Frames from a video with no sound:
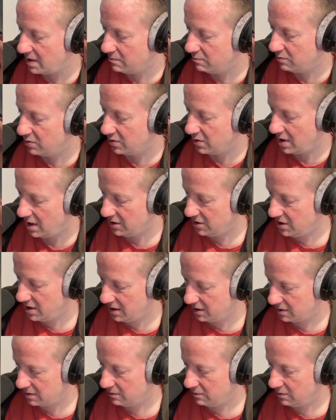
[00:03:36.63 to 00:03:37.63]

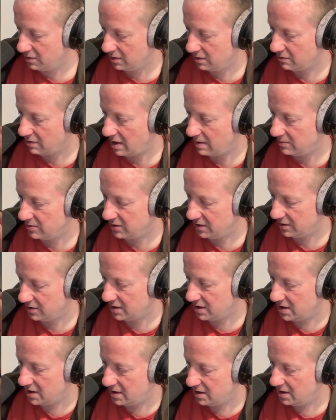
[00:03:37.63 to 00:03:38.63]
Project, we're going to grab
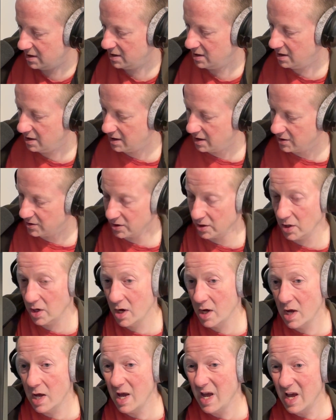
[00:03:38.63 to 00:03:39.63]
16, hit enter.
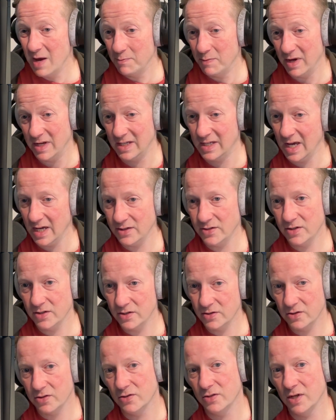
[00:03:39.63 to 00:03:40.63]
My guess
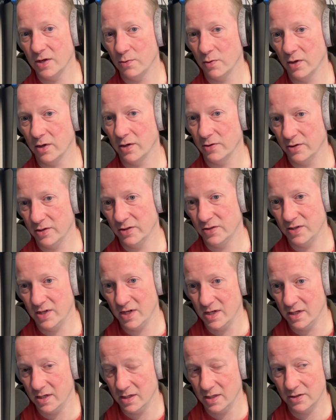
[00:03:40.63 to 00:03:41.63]
is that we're going to
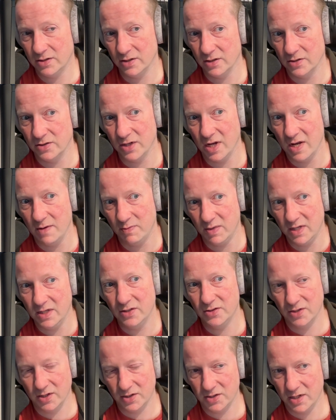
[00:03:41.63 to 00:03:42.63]
say, it's going to say
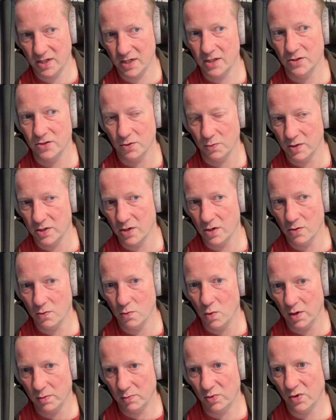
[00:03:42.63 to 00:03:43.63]
P16, so we know
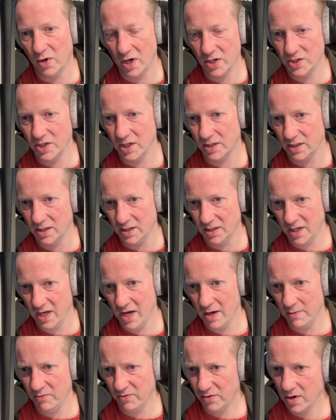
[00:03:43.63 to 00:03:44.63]
what project it
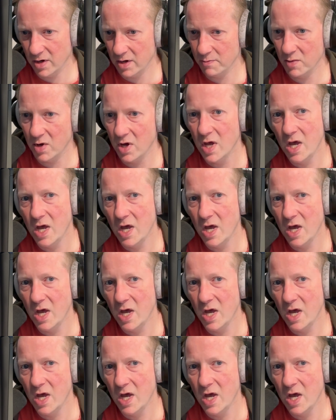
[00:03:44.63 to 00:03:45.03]
came from.